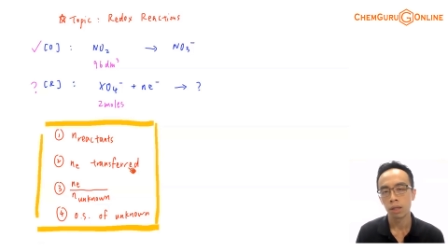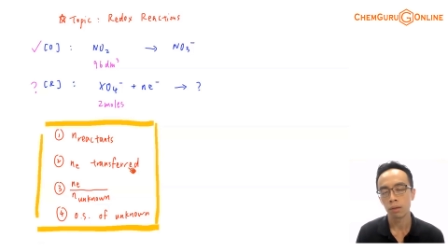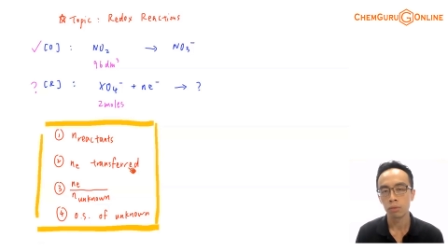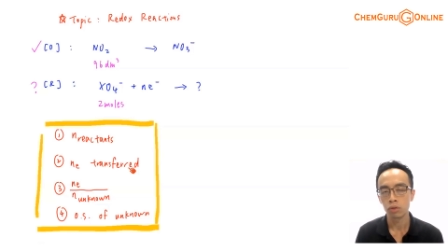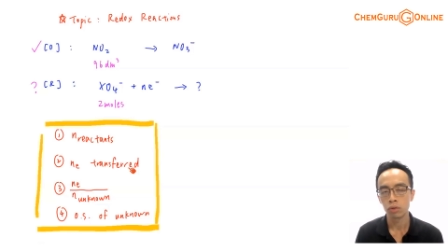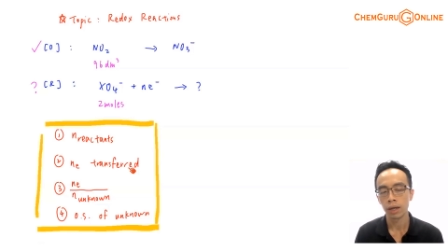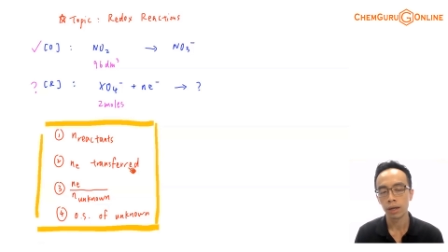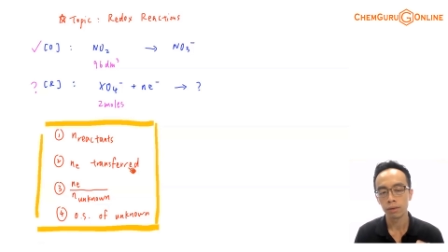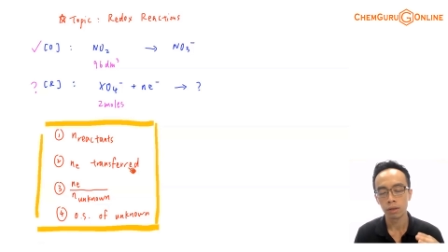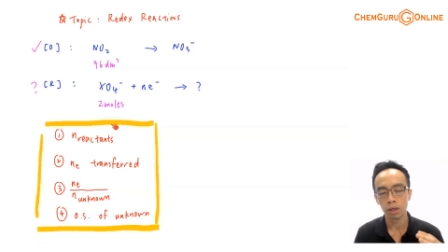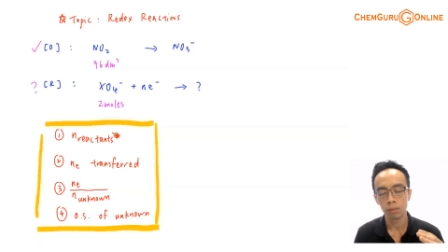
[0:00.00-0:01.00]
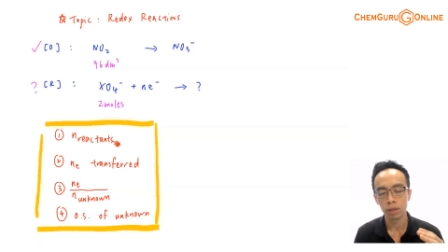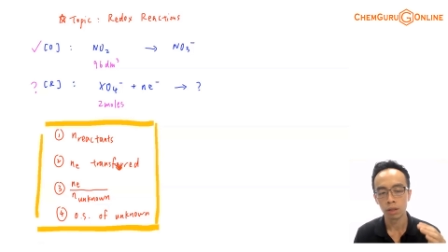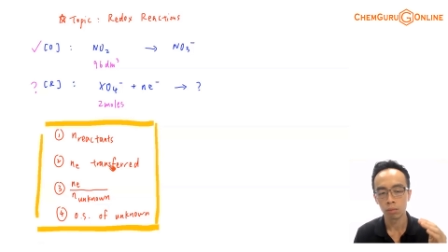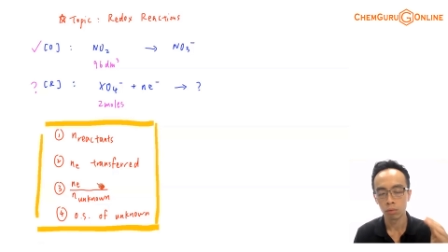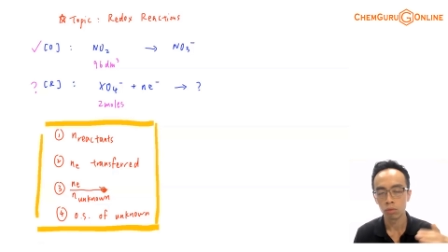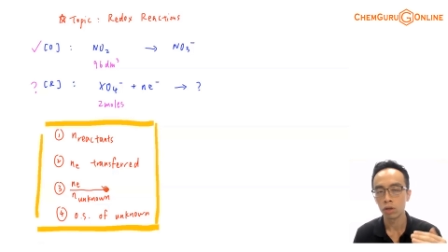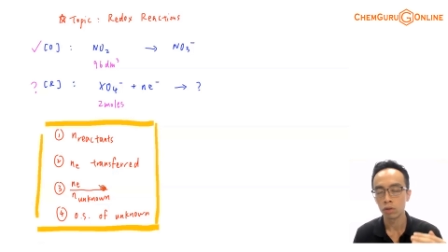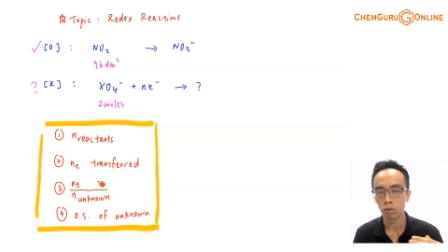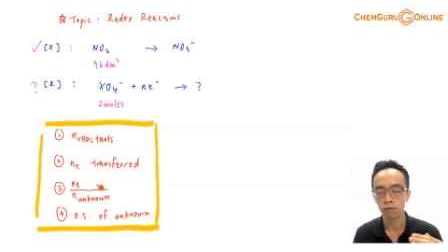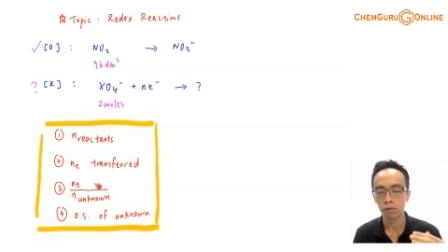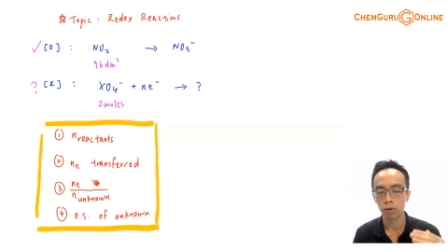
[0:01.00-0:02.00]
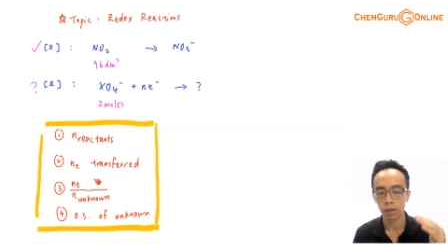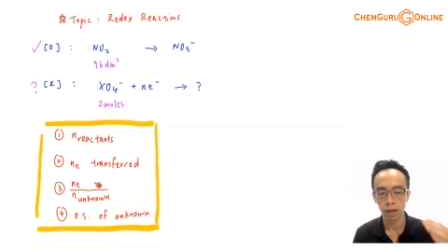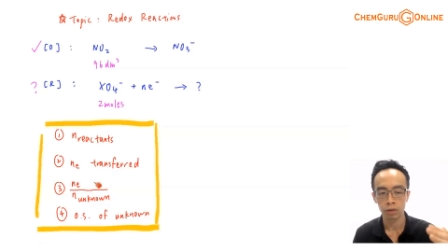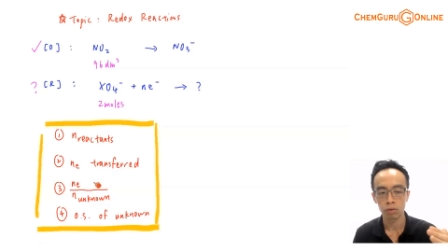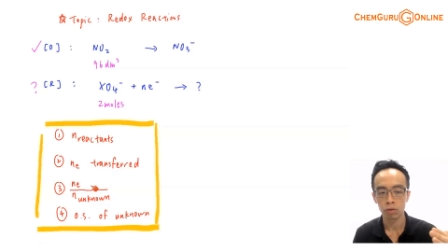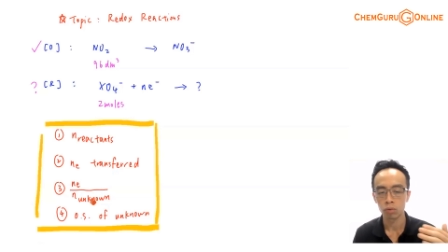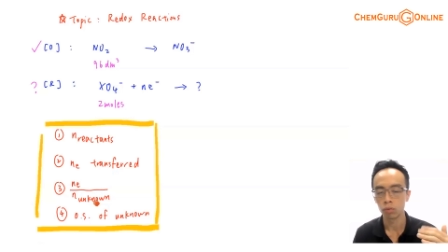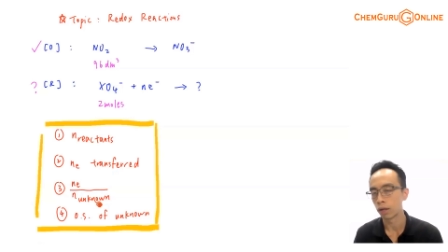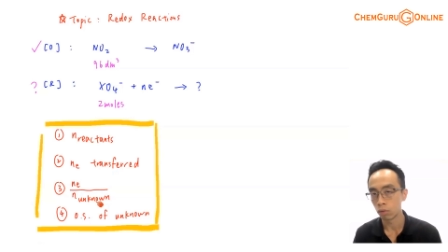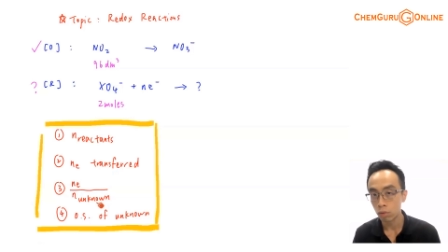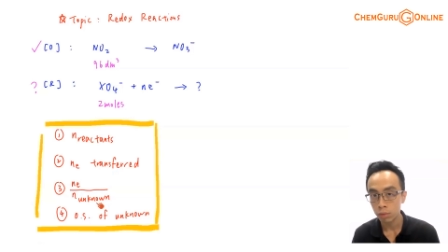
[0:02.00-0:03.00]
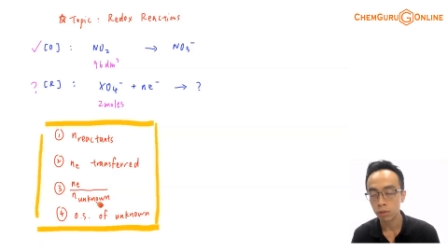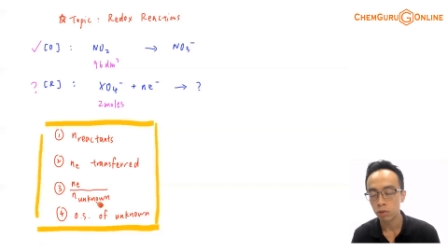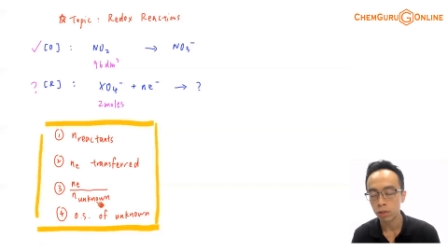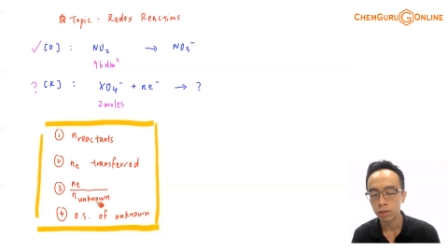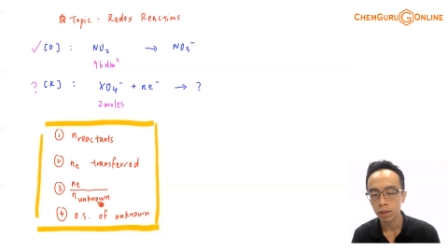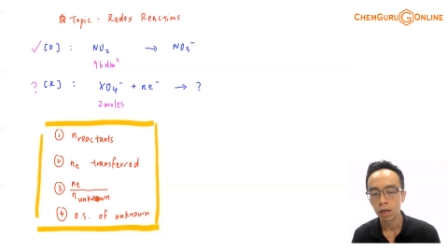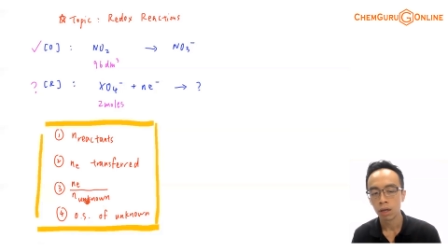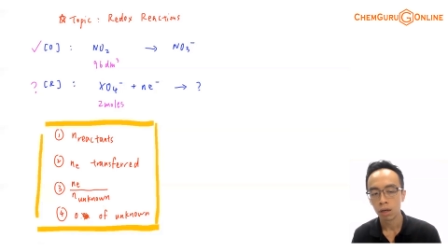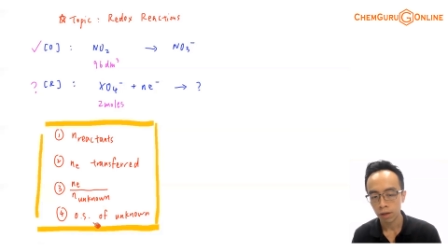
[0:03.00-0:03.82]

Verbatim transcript: Step number 3, I can determine the mole ratio for electron to unknown species.